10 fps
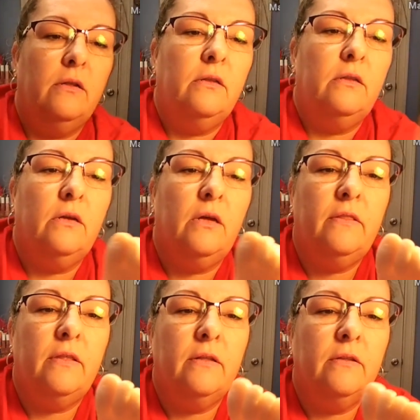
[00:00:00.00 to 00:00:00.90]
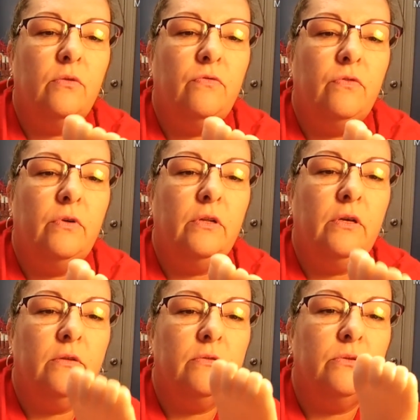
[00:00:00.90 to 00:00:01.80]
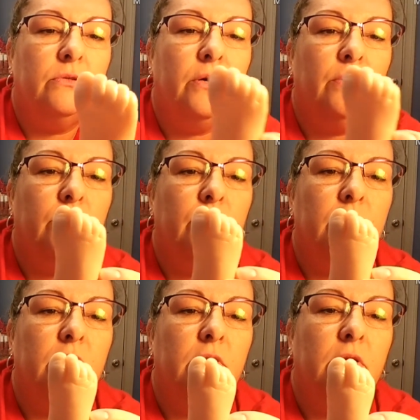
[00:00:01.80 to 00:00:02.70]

Look at that little foot. Look at those little toes.